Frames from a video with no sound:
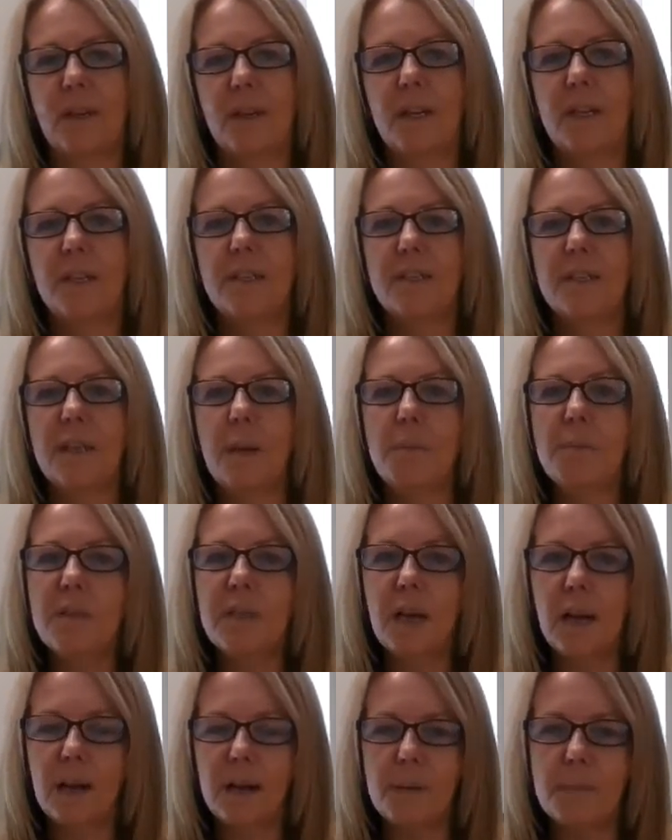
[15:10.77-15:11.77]

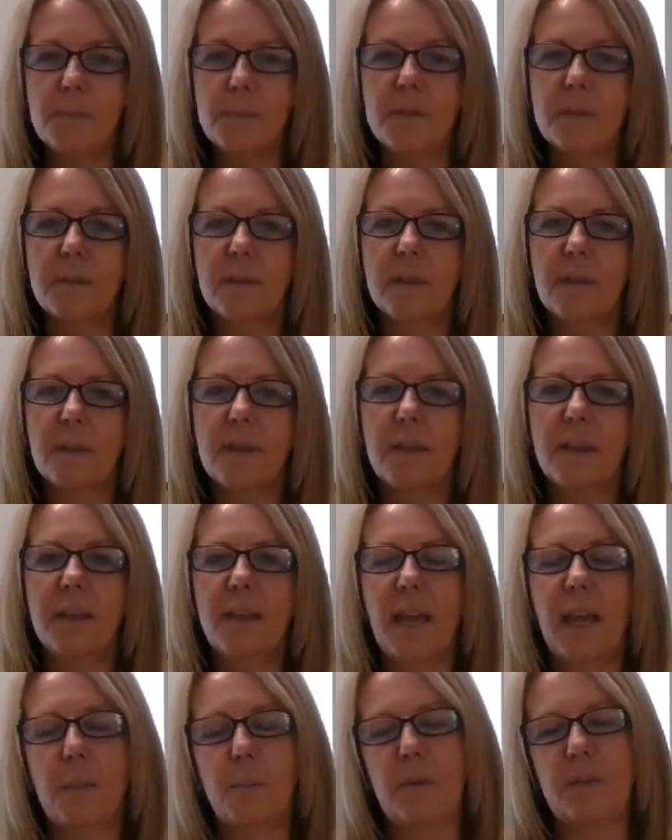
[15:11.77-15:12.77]
Sometimes it
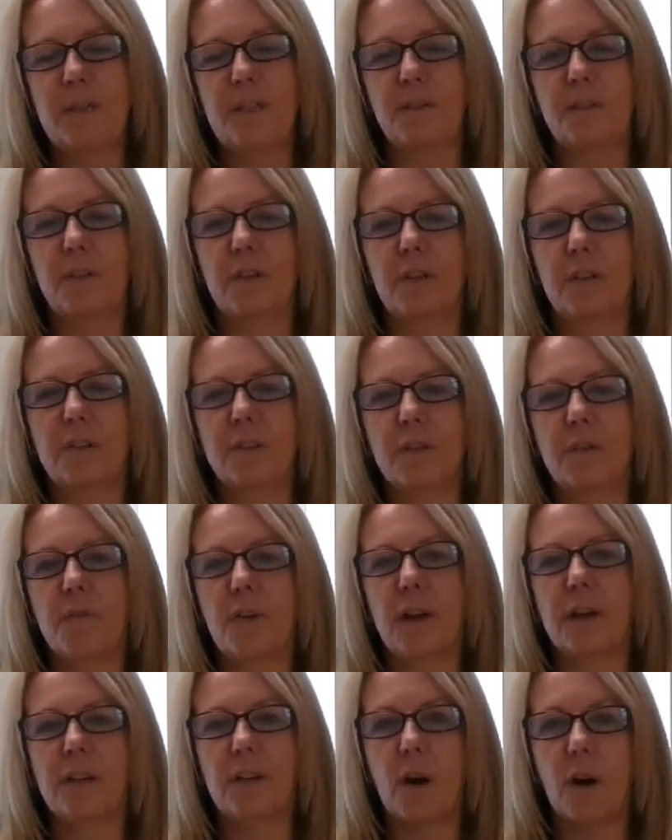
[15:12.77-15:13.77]
can be difficult to
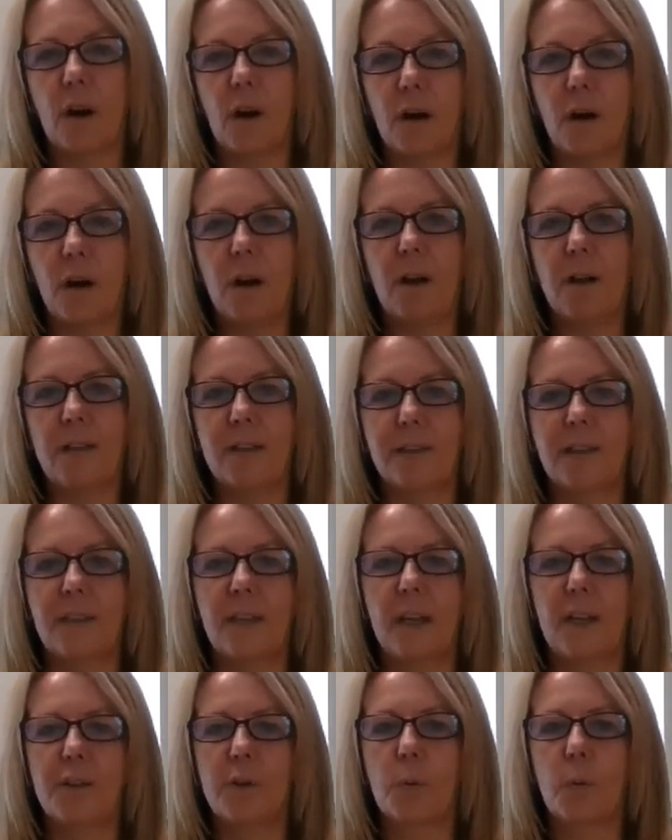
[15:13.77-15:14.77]
find awe in the
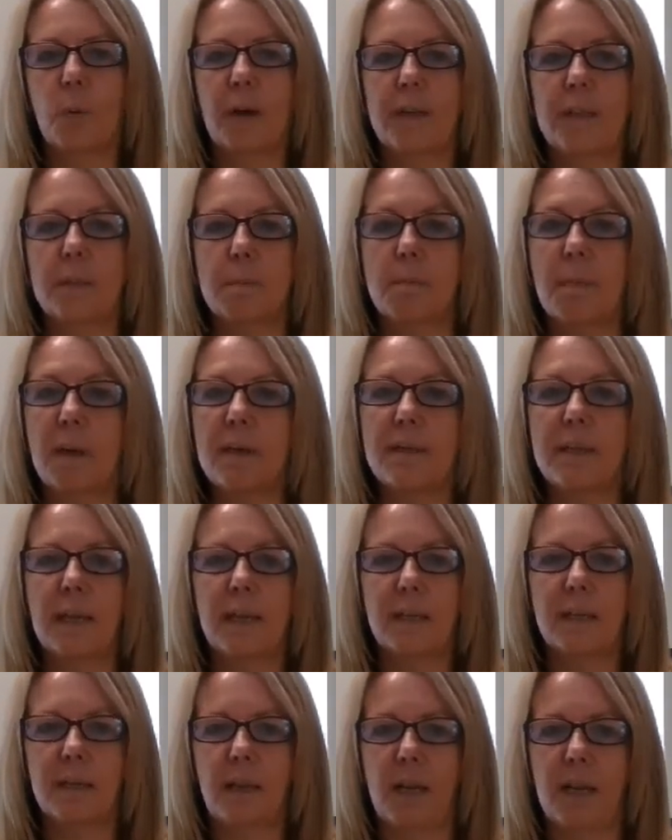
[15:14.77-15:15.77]
otherwise
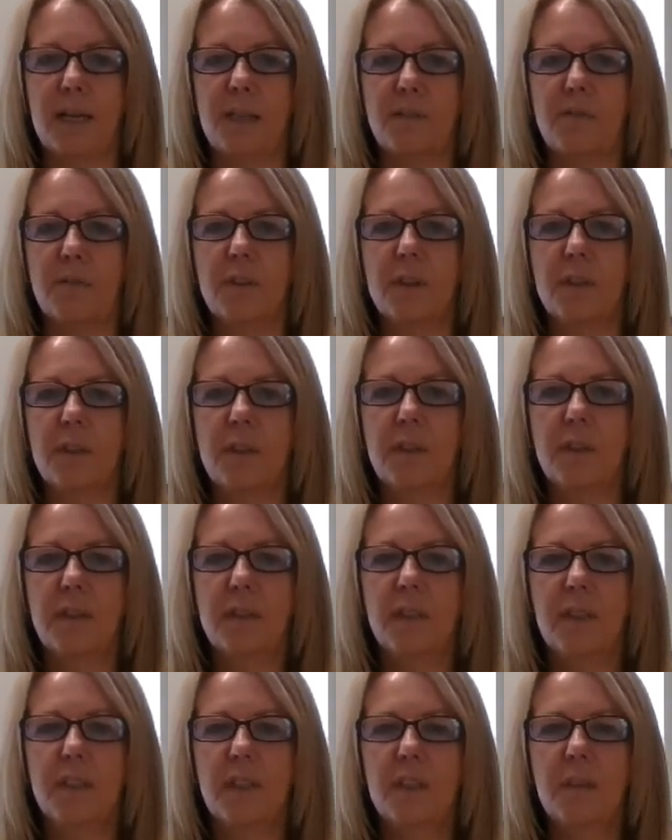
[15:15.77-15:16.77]
mundane life,
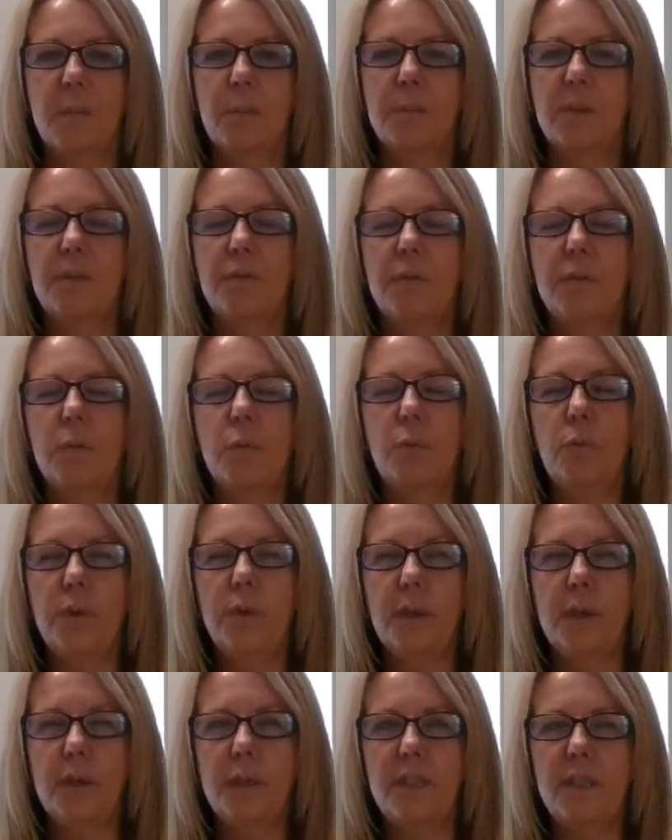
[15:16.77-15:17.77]
but if you
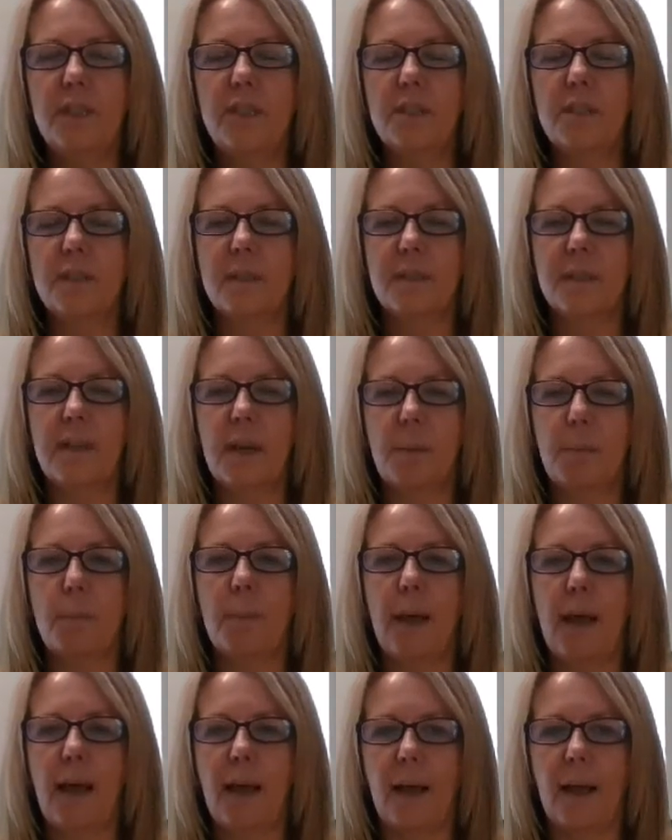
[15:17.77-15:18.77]
really just step
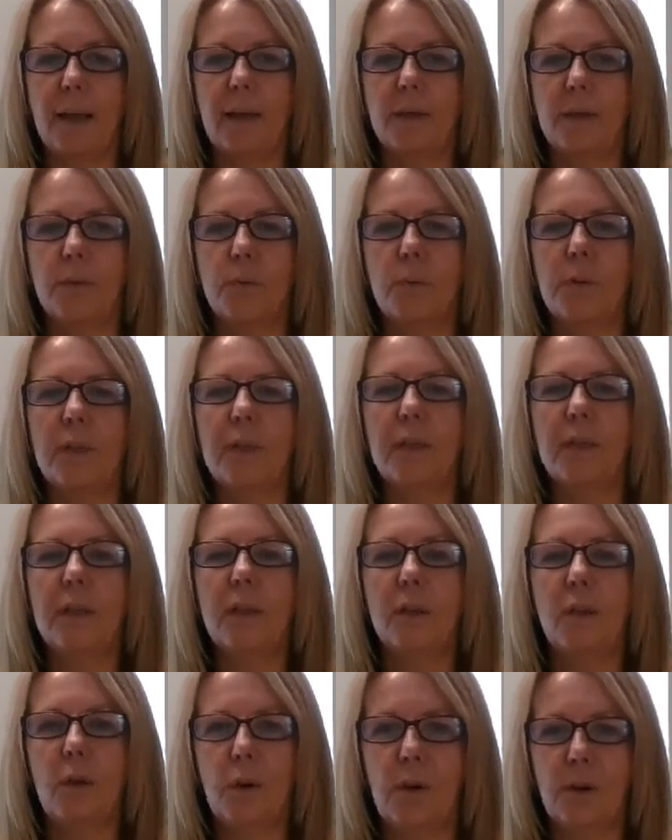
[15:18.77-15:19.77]
back and really
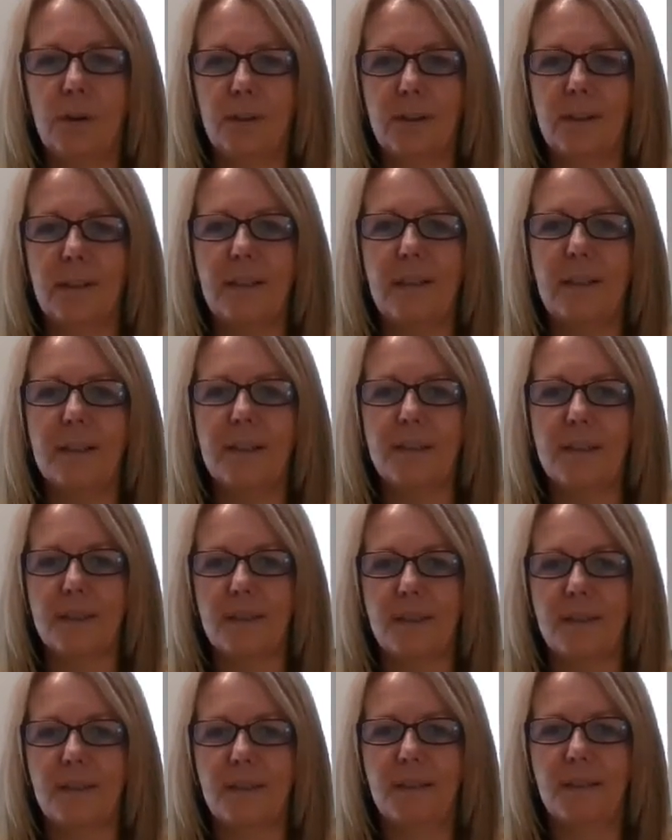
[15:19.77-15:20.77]
look and listen
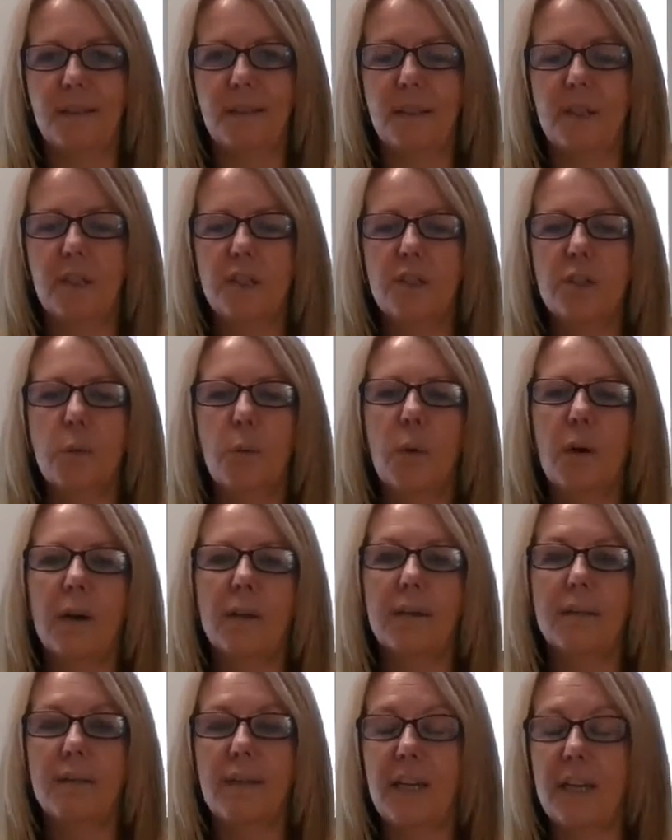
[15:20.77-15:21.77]
to what
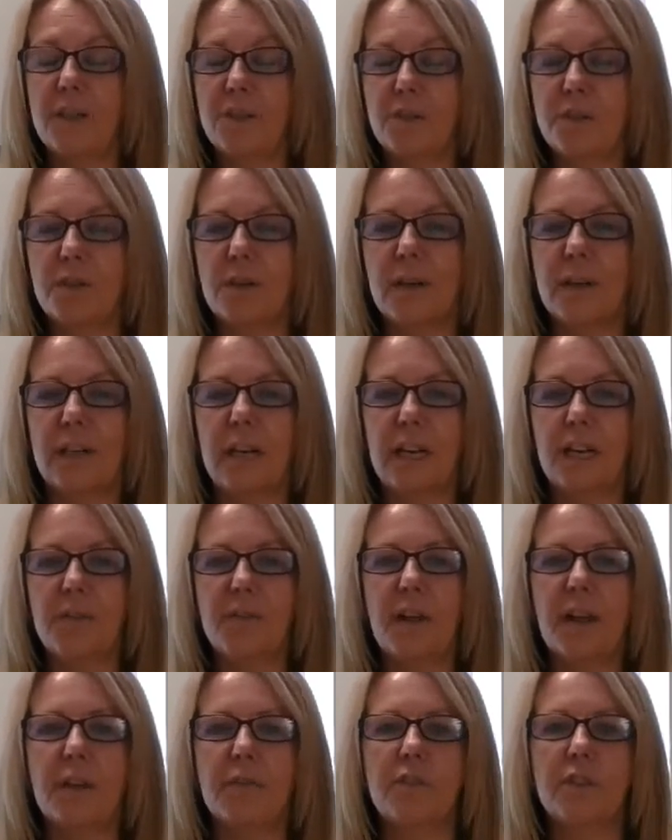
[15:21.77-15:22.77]
nature and life
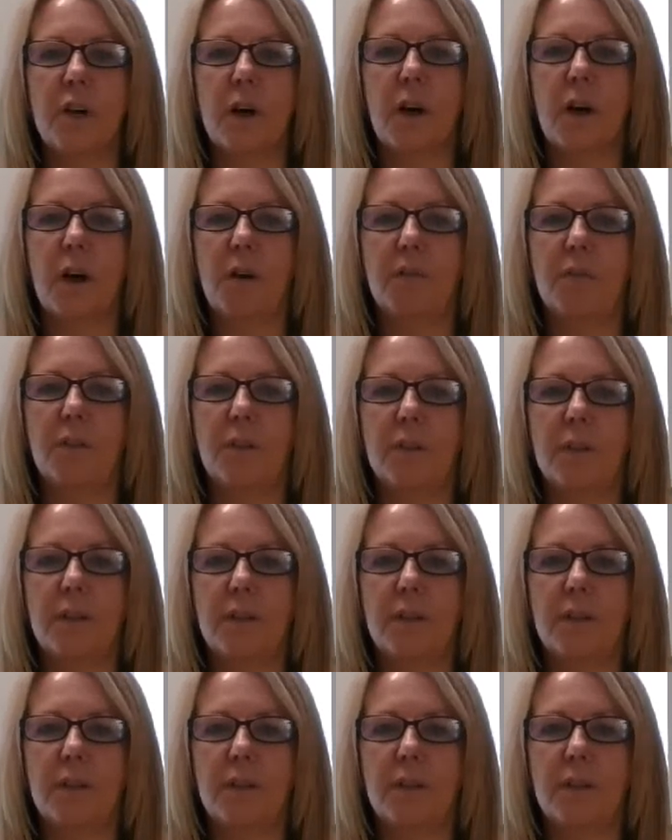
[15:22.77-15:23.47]
have to offer,